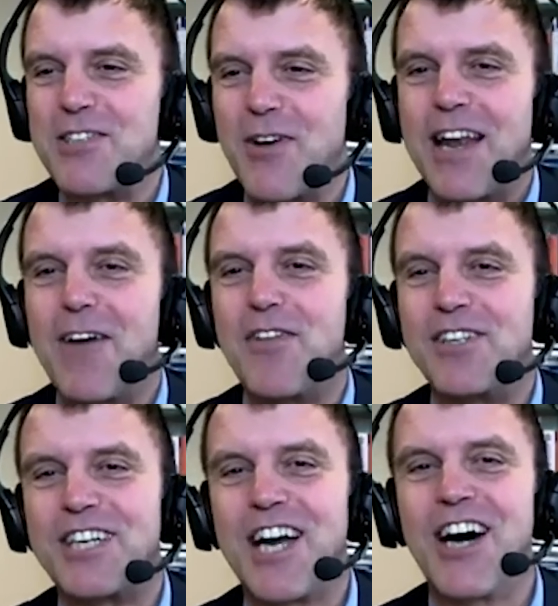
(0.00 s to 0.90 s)
So I love
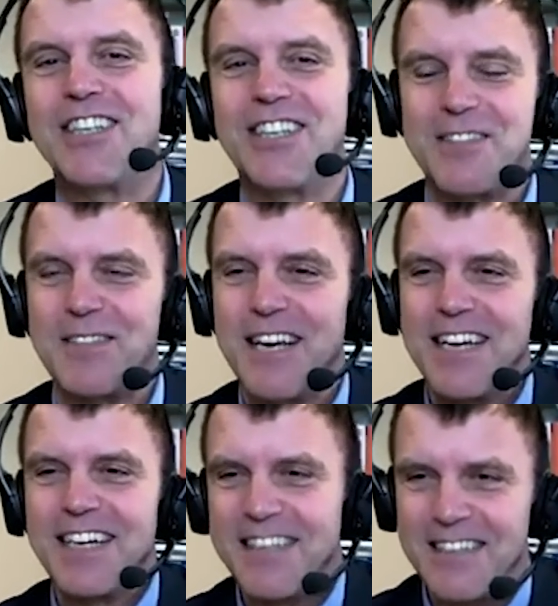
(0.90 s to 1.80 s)
that Jakarta
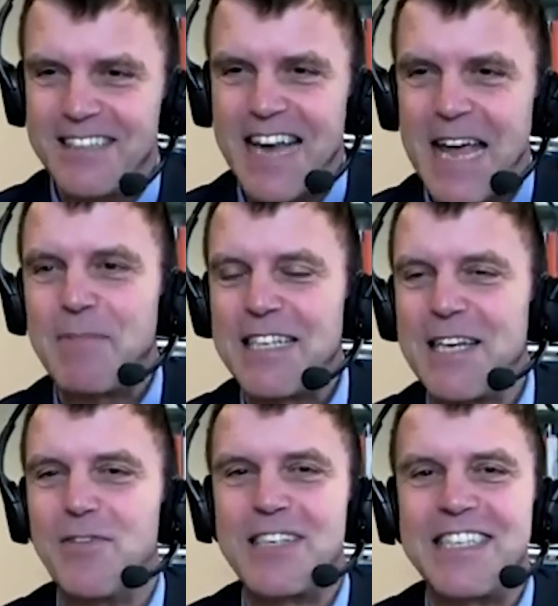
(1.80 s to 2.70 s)
has named
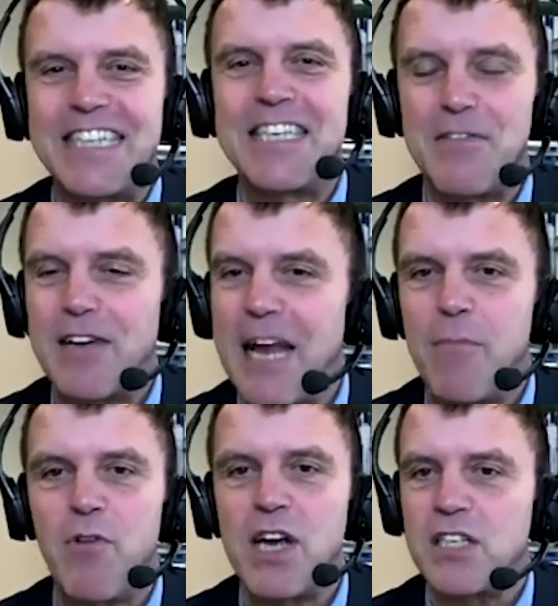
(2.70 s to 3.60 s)
itself a city of
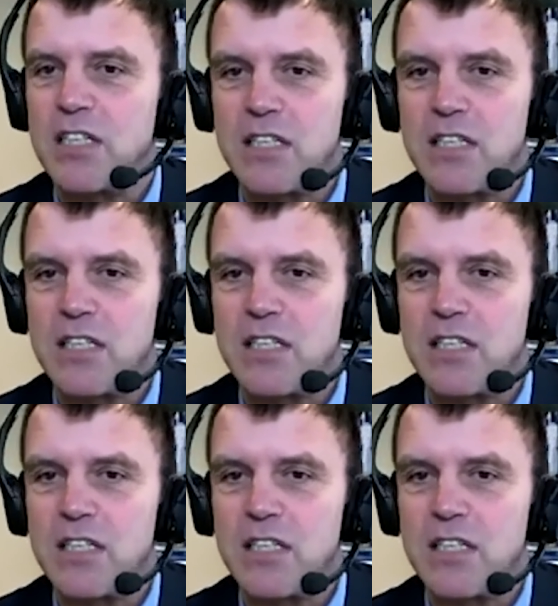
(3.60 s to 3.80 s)
collaboration.